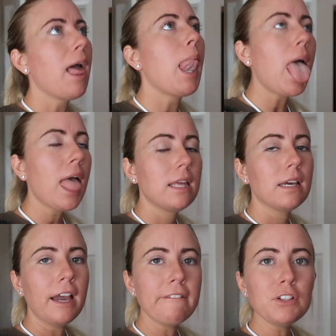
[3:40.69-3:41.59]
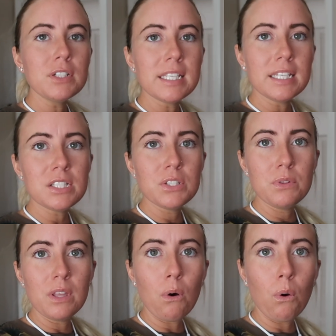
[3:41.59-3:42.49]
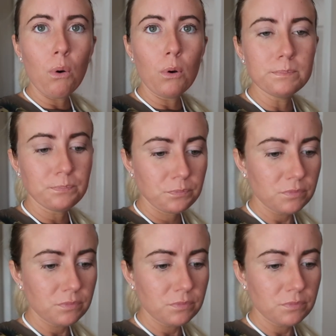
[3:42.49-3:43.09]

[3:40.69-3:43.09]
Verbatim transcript: at, I've looked into the whole